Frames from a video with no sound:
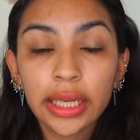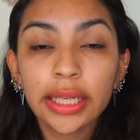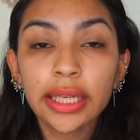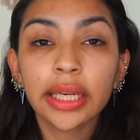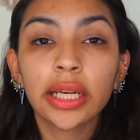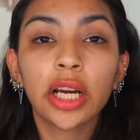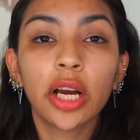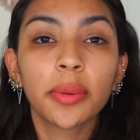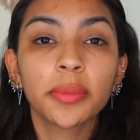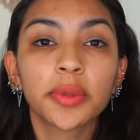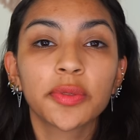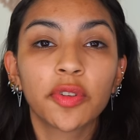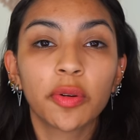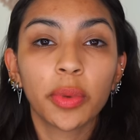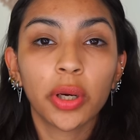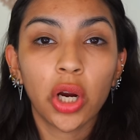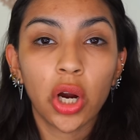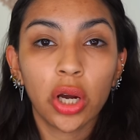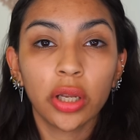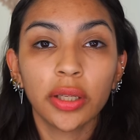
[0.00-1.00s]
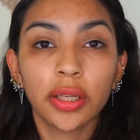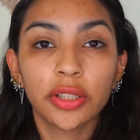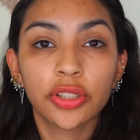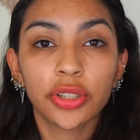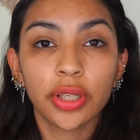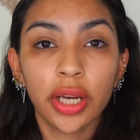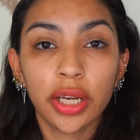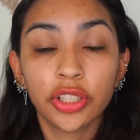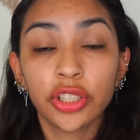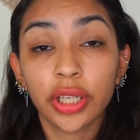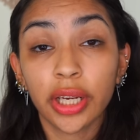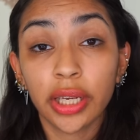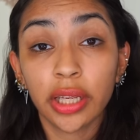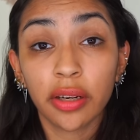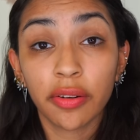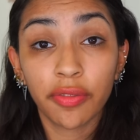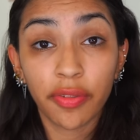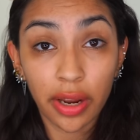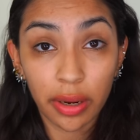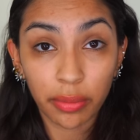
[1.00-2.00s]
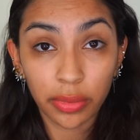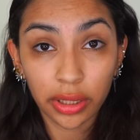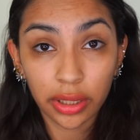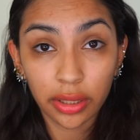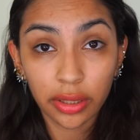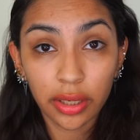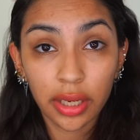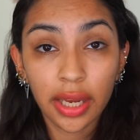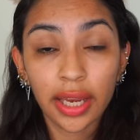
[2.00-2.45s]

He comes from a college-educated family.